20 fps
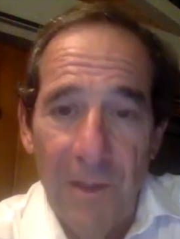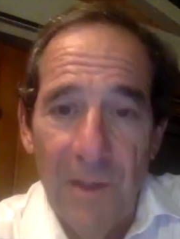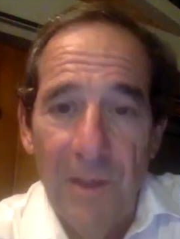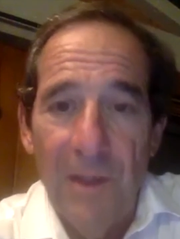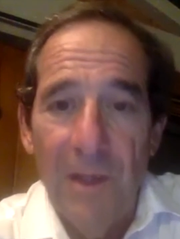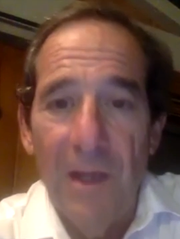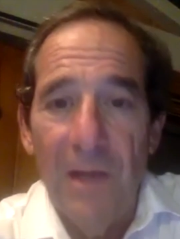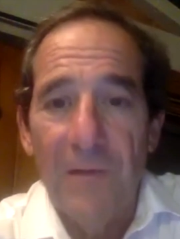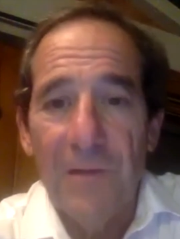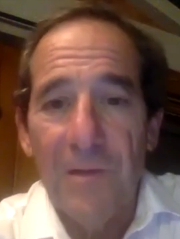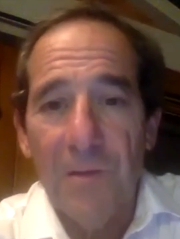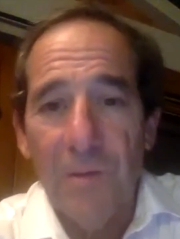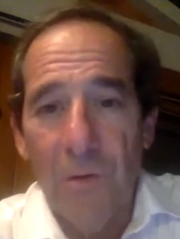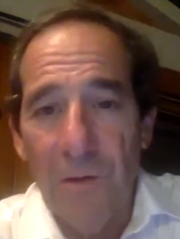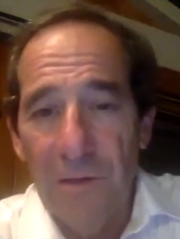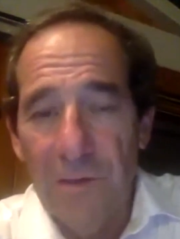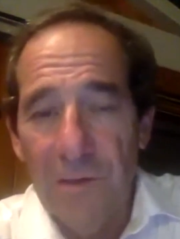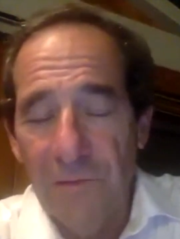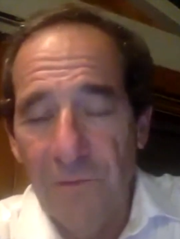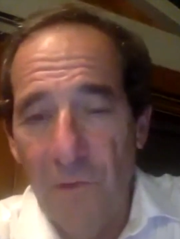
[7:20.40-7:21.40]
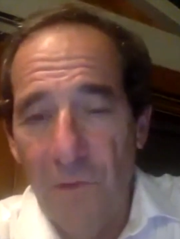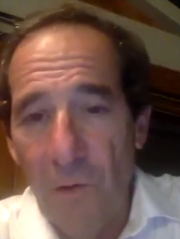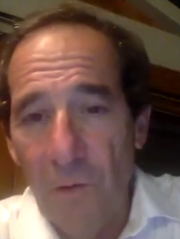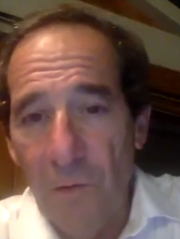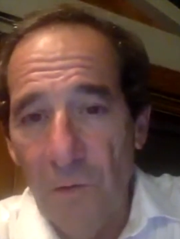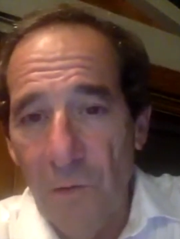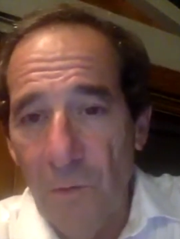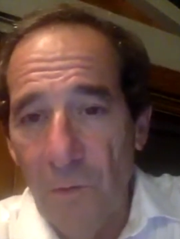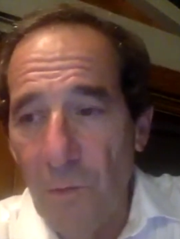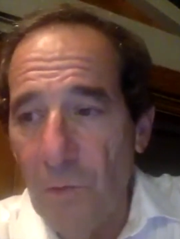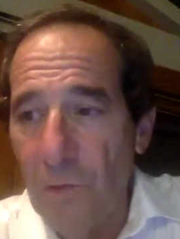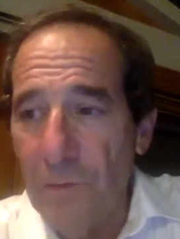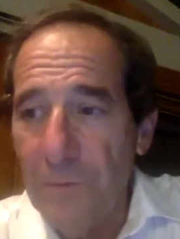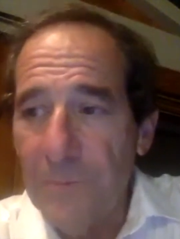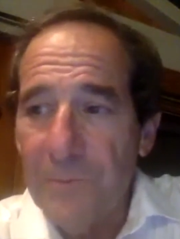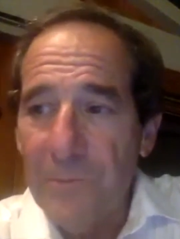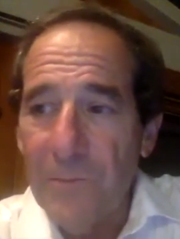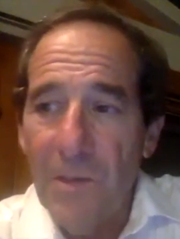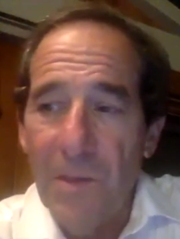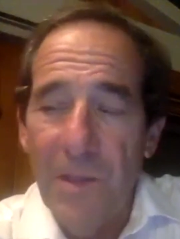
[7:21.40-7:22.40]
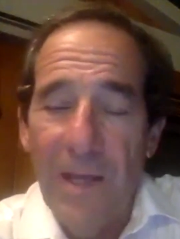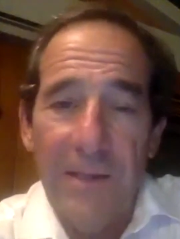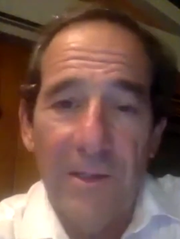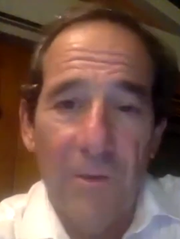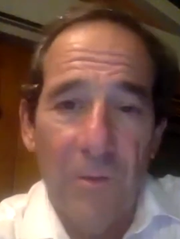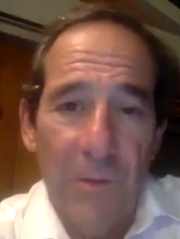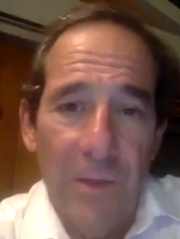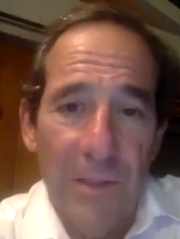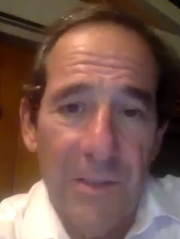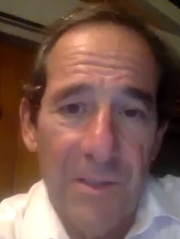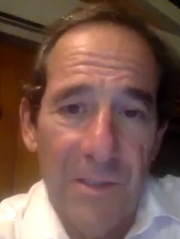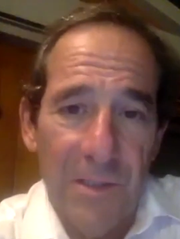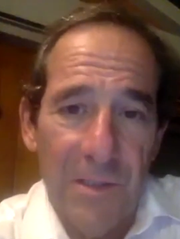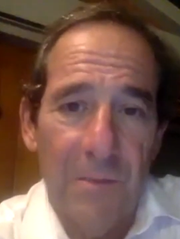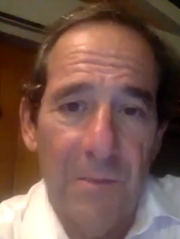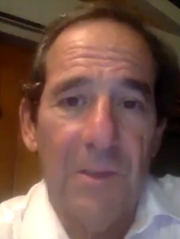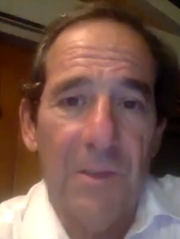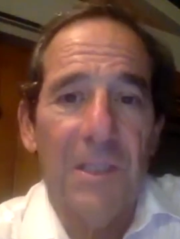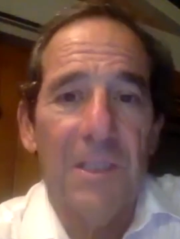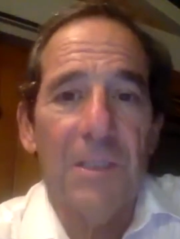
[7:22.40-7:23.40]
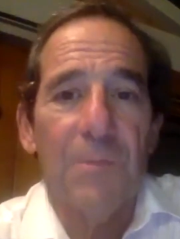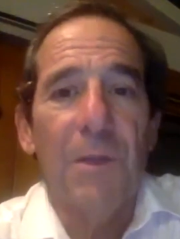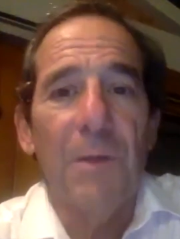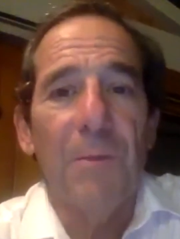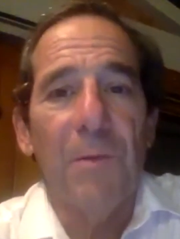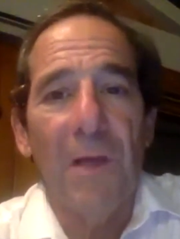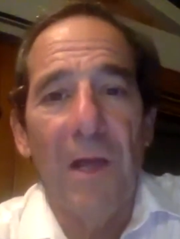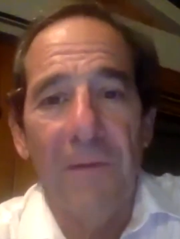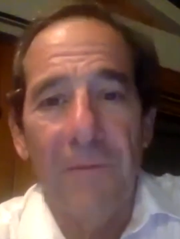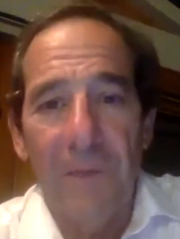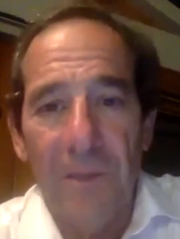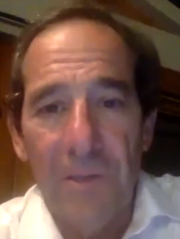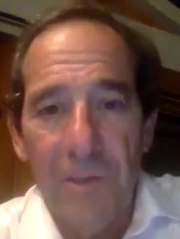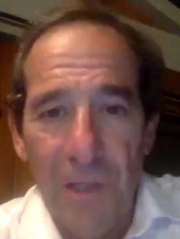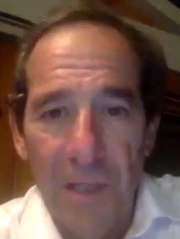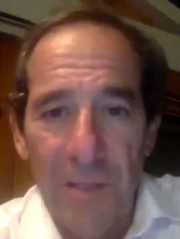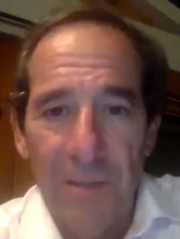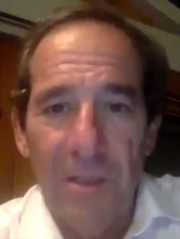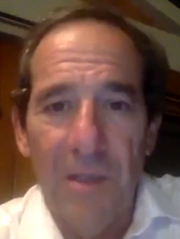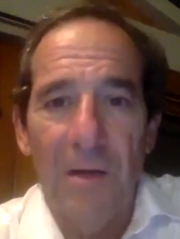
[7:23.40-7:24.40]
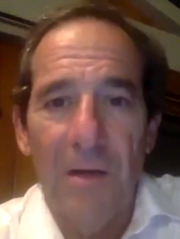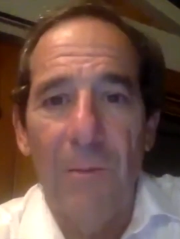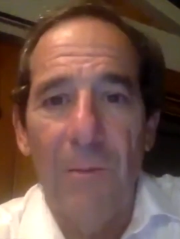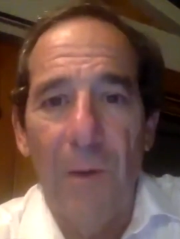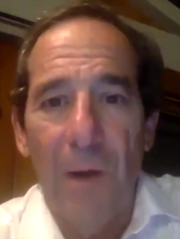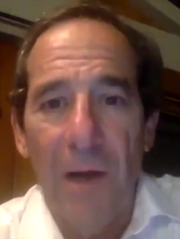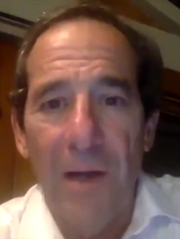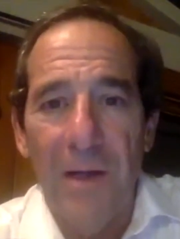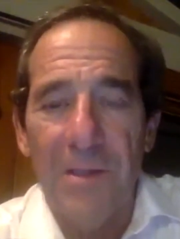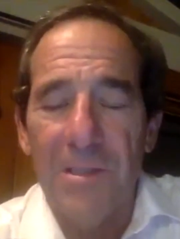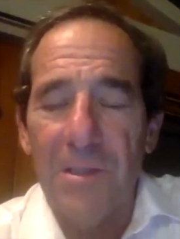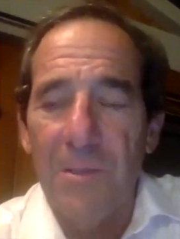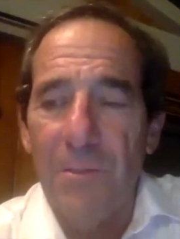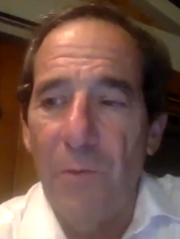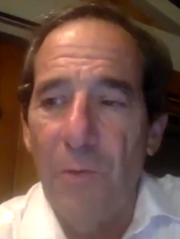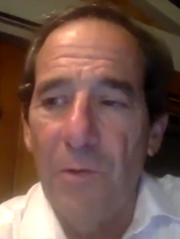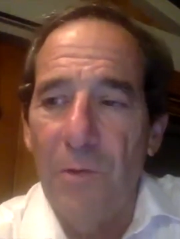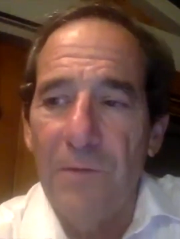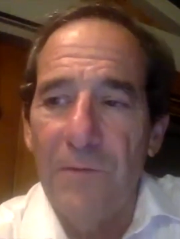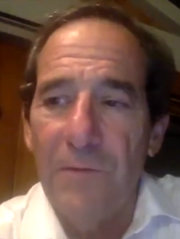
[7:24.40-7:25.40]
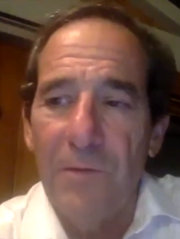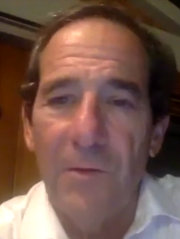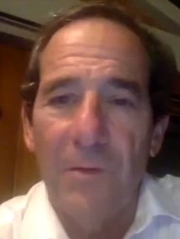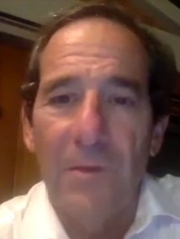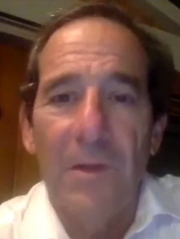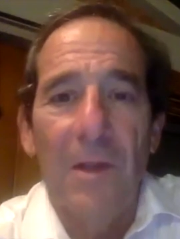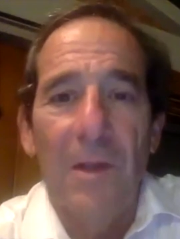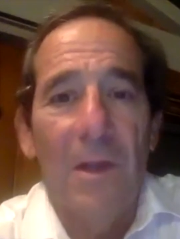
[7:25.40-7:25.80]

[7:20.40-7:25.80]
And the story is vulnerable to that criticism. These people have an agenda, a bias, a point of view.